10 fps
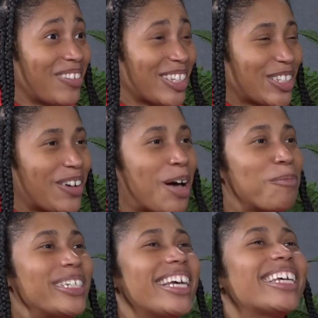So I'm
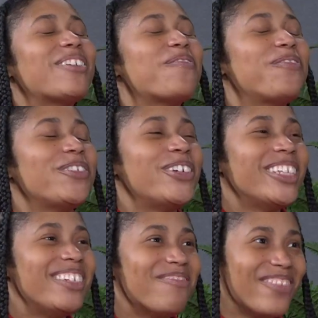taking full
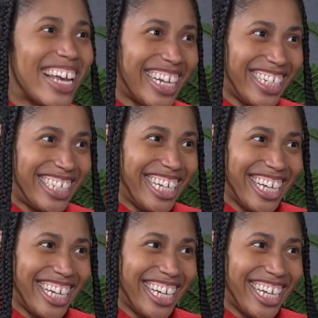advantage